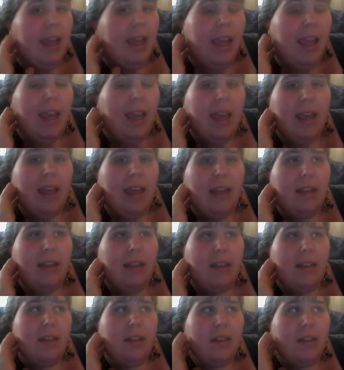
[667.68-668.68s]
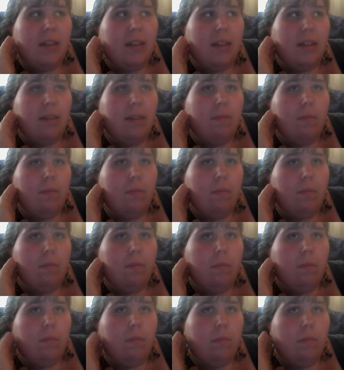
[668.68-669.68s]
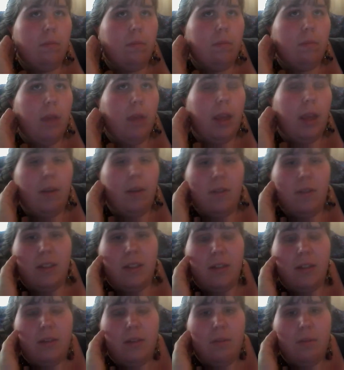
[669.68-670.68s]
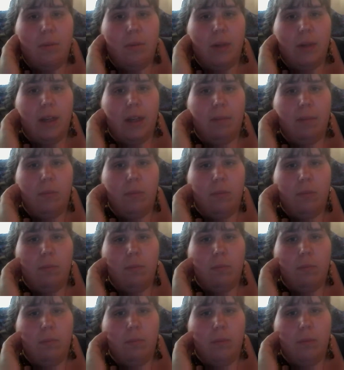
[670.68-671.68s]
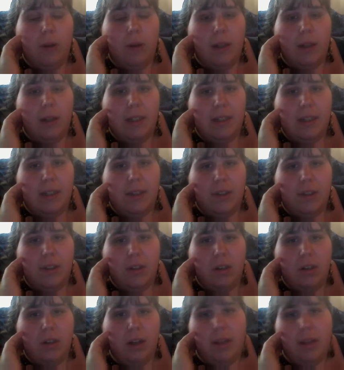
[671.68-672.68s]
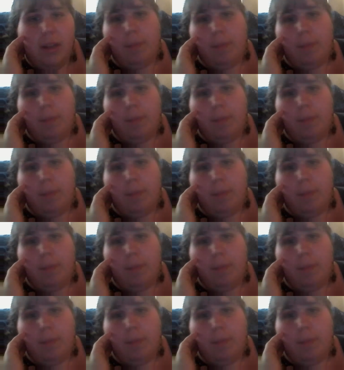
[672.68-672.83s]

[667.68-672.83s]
and I used to um, cross stitch on the